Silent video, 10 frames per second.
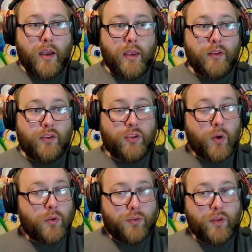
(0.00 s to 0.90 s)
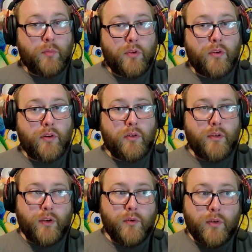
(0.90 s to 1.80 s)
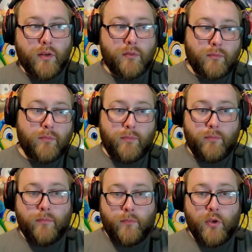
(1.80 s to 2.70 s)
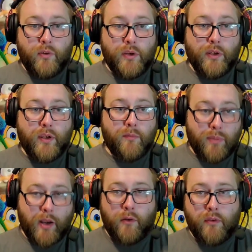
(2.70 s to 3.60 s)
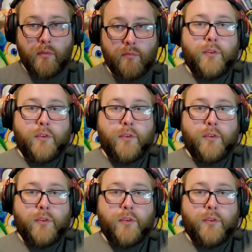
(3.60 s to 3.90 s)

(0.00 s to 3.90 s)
and so similar, you can compare them.